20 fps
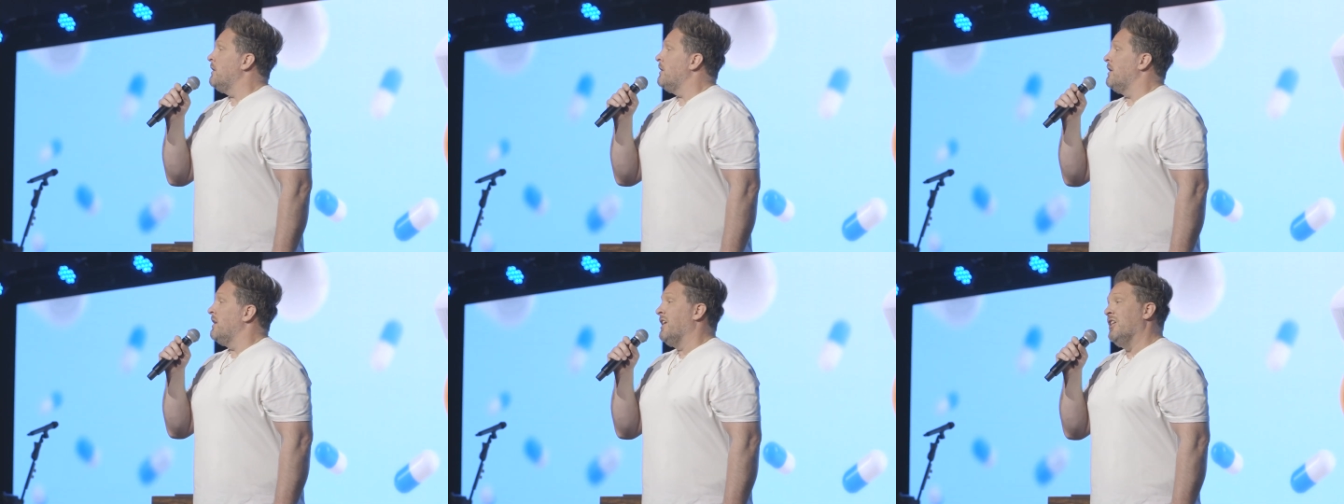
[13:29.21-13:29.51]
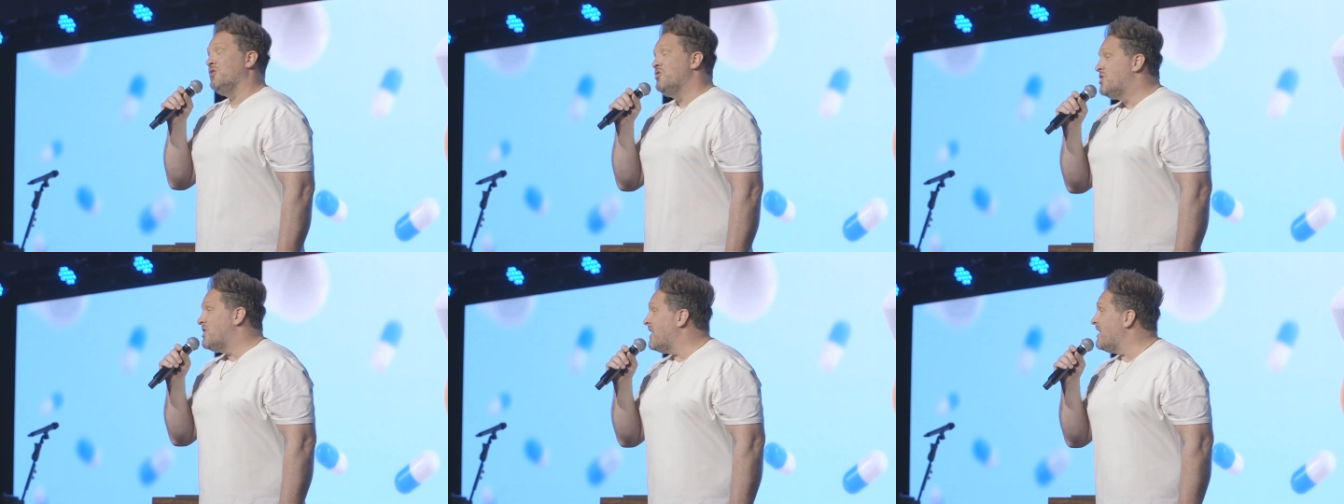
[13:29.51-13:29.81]

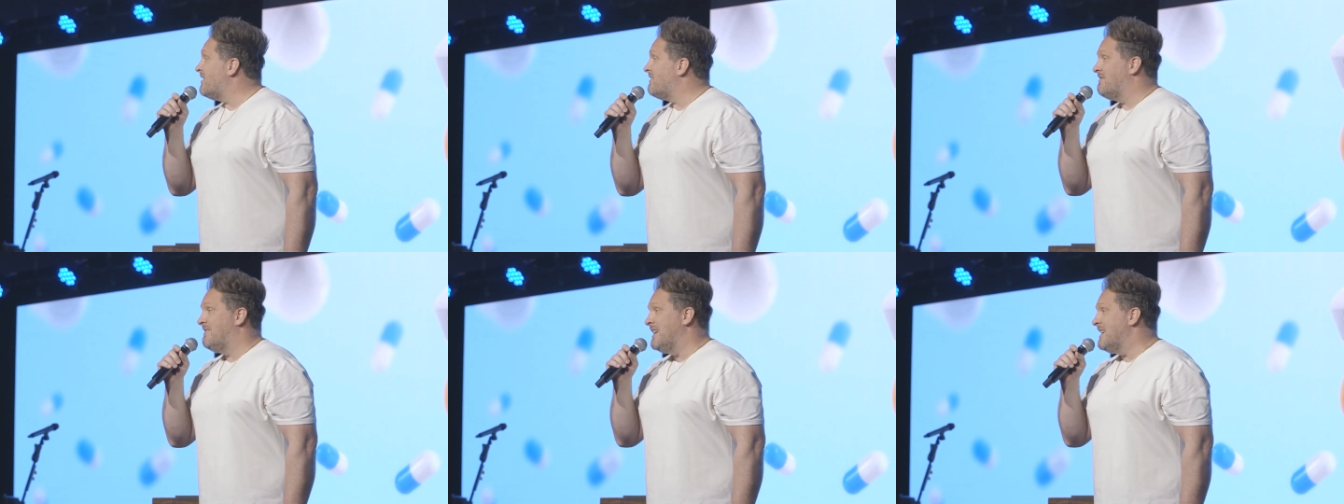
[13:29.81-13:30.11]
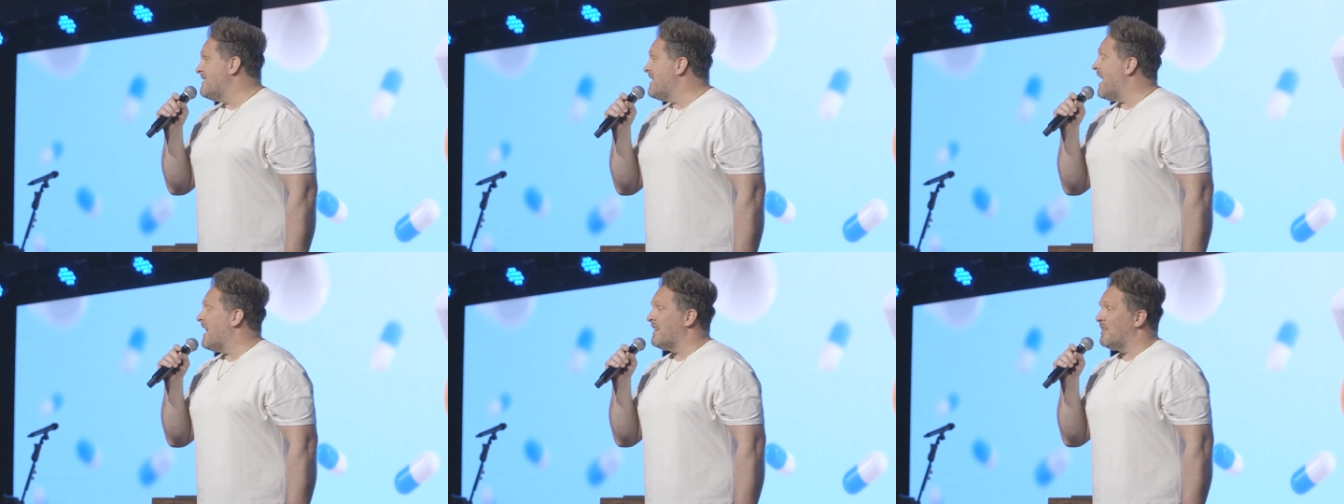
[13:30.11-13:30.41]
And she did
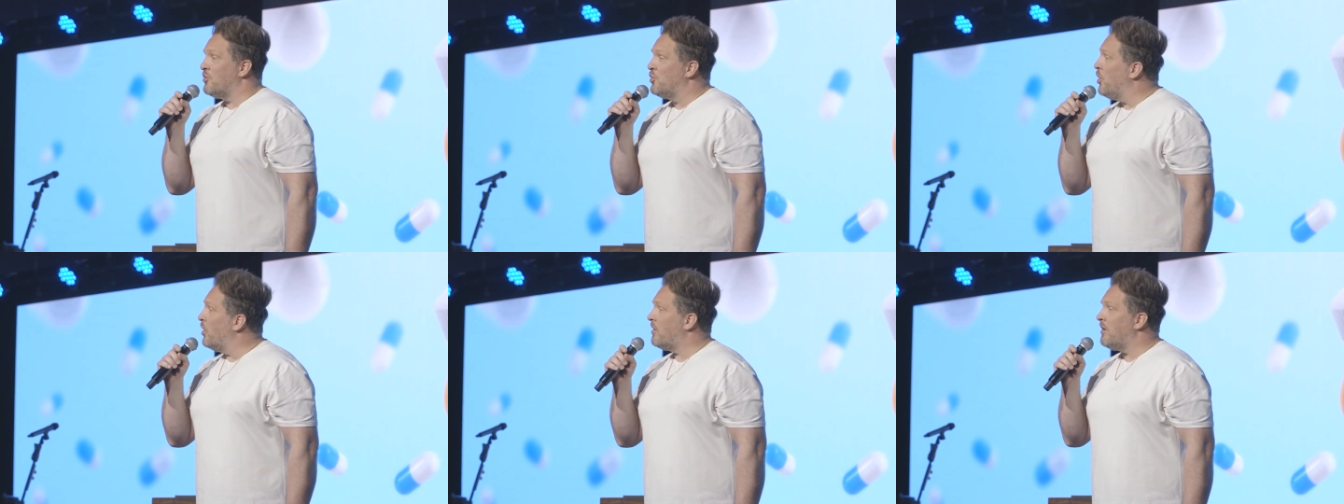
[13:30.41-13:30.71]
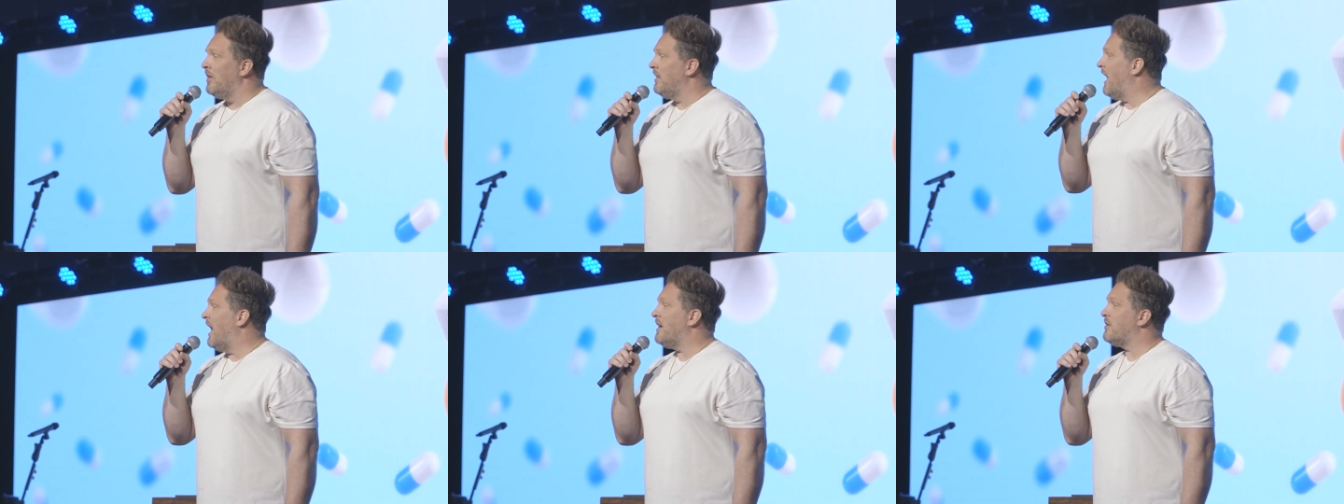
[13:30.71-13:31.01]
not cook a
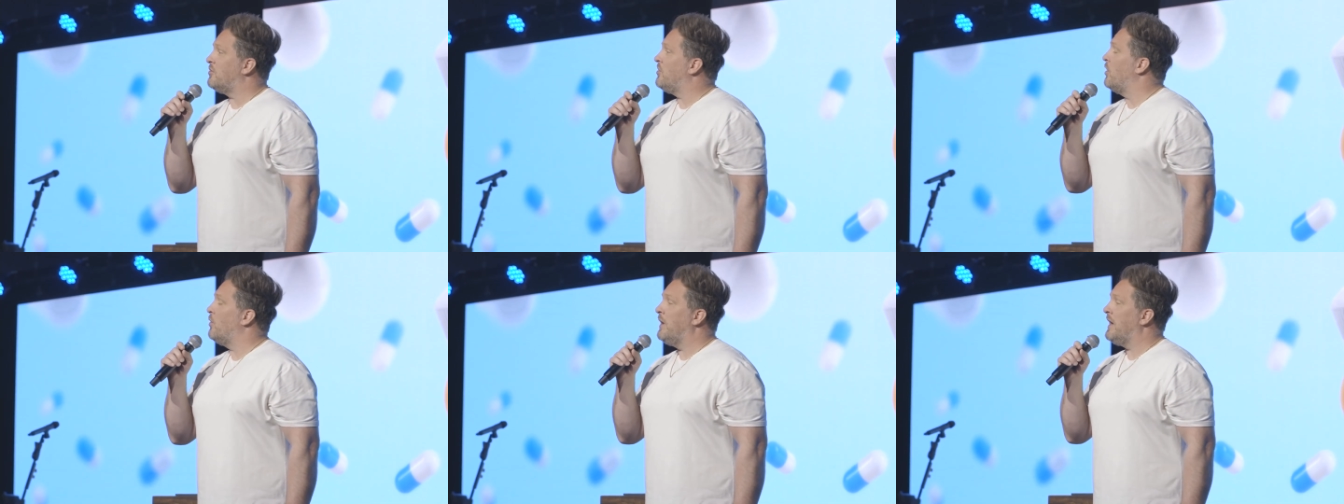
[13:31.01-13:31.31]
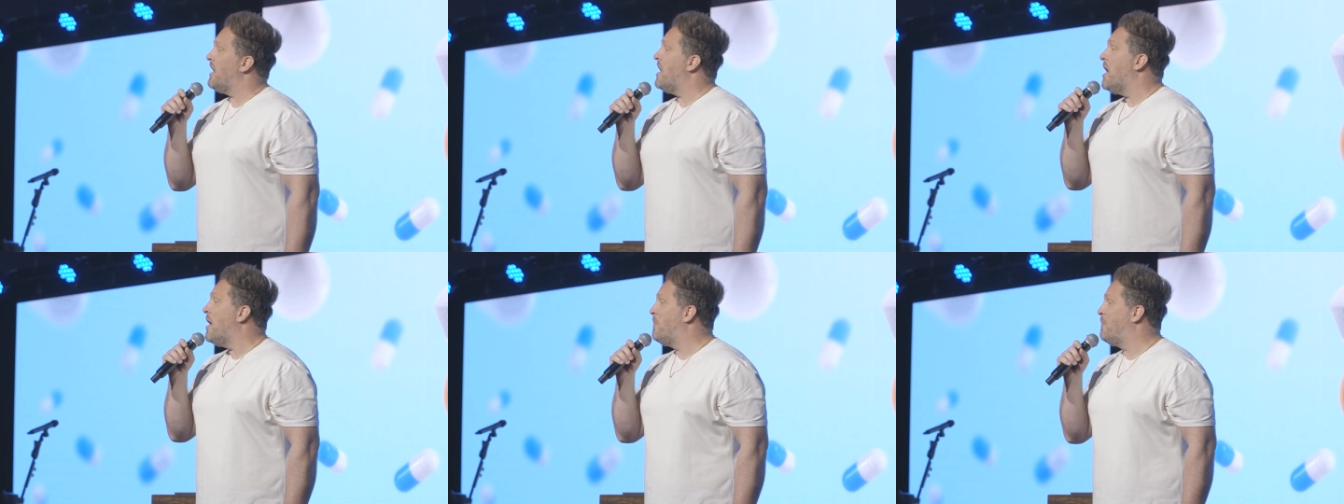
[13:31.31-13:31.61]
lot growing
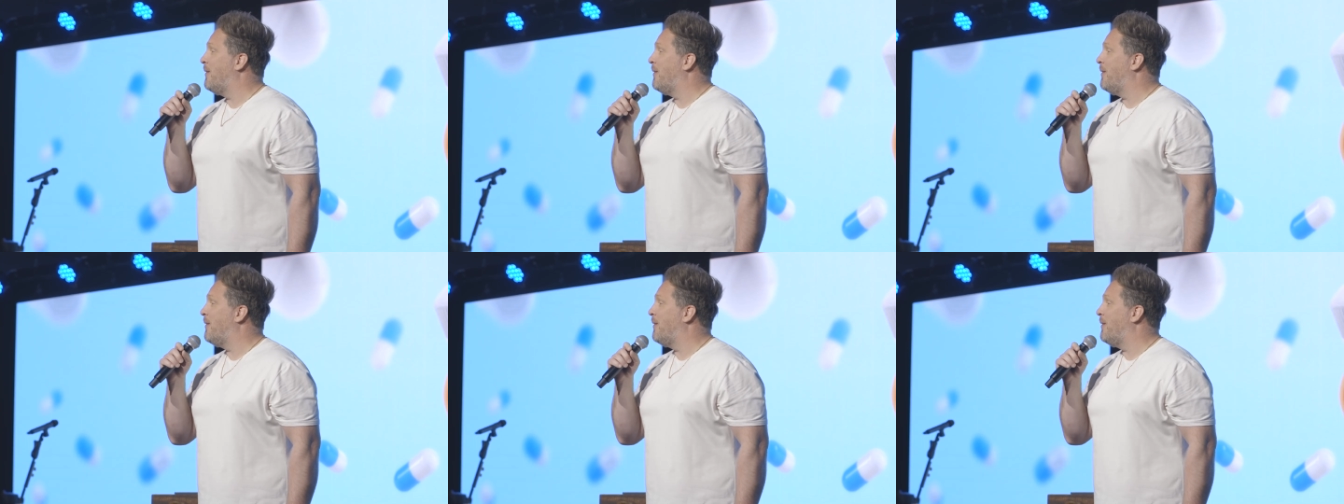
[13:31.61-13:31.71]
up.